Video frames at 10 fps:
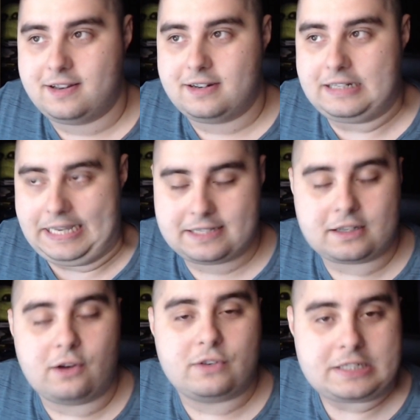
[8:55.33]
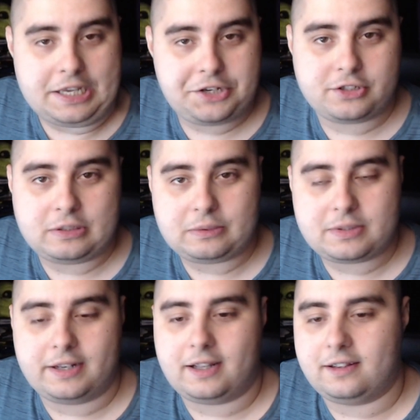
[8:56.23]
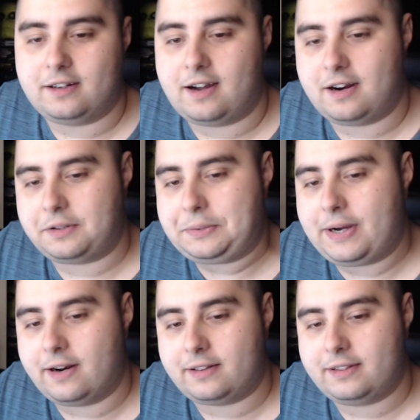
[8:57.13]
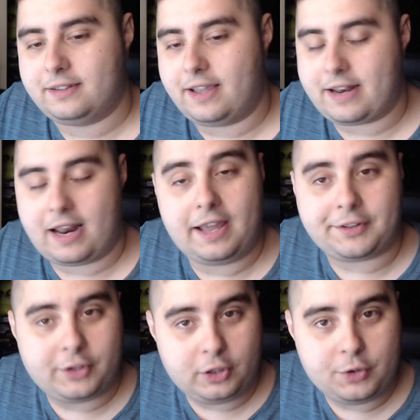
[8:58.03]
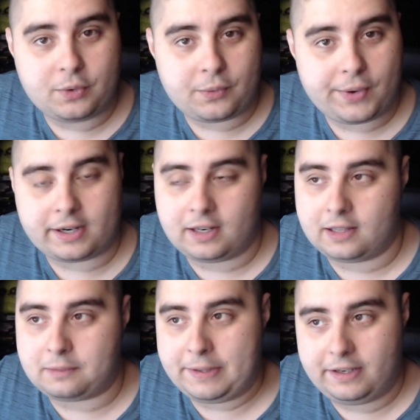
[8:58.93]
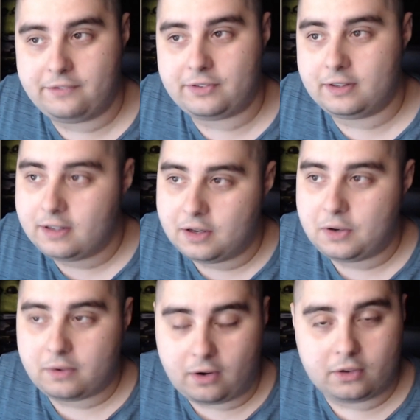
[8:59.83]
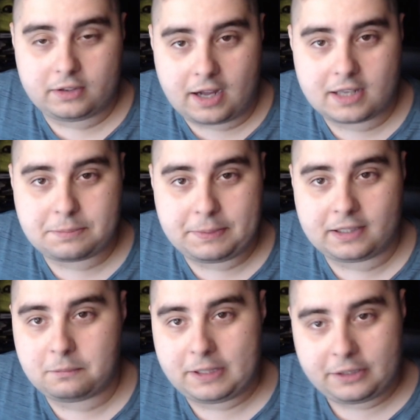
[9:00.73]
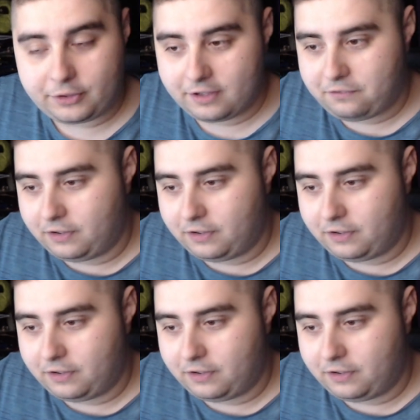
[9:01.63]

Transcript: nice conversation, so to say, another heart to heart. And I liked Liu quite a lot, man. Even on the hospital bed, you can feel